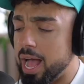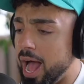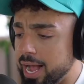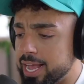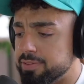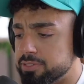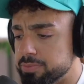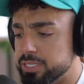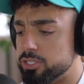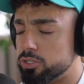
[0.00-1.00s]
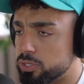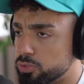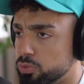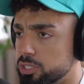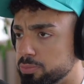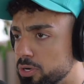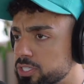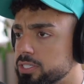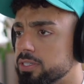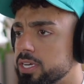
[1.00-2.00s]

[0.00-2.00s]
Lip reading: I have to be a trustworthy person.